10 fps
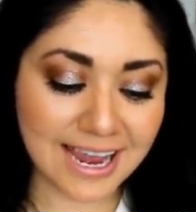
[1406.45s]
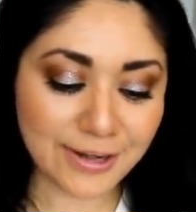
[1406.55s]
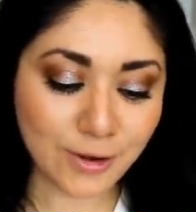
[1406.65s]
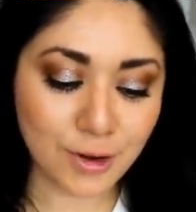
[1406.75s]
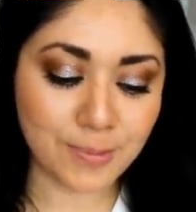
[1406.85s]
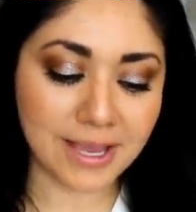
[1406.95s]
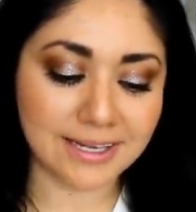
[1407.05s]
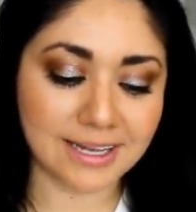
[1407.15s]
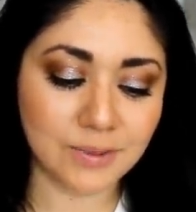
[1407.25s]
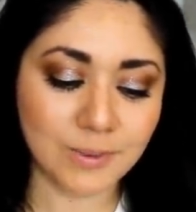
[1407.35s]
In your
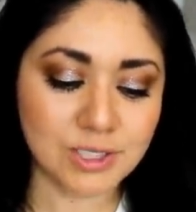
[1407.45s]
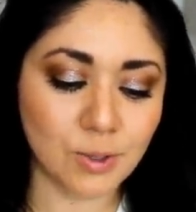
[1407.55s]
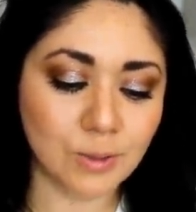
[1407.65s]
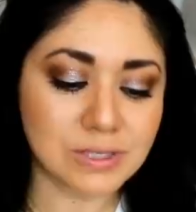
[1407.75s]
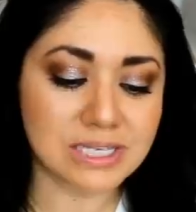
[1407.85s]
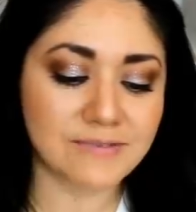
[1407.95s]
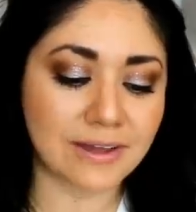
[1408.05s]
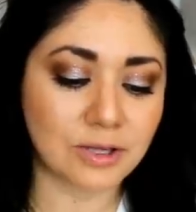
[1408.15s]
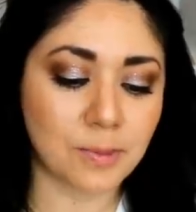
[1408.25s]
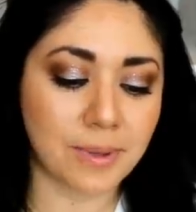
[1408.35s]
opinion, which holds its
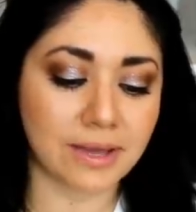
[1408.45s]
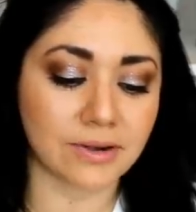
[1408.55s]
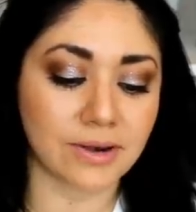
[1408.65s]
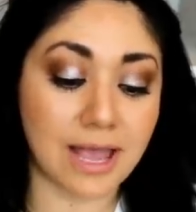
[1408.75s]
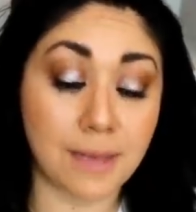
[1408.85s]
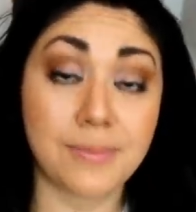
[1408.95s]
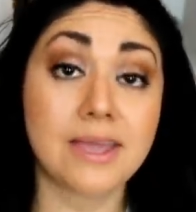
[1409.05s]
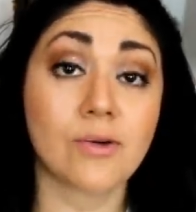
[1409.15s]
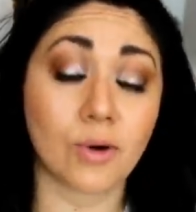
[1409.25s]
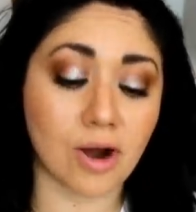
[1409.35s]
value better,
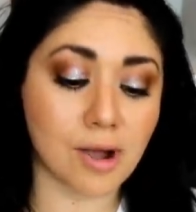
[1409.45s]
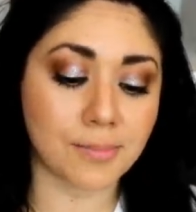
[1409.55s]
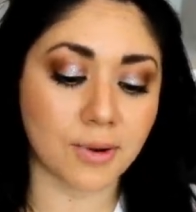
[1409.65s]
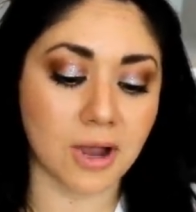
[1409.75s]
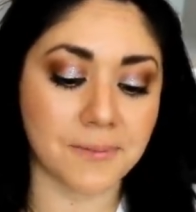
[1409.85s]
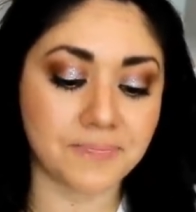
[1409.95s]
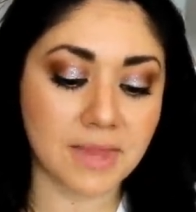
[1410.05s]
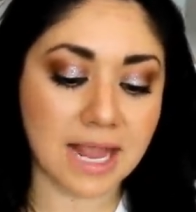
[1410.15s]
Epi or Empreinte?